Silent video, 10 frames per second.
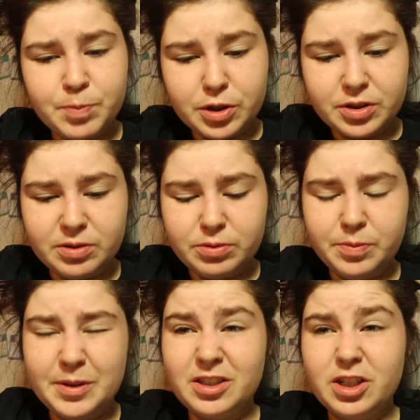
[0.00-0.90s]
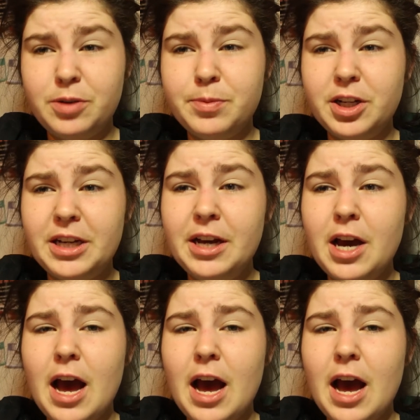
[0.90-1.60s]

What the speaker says: because it would have been so muddy.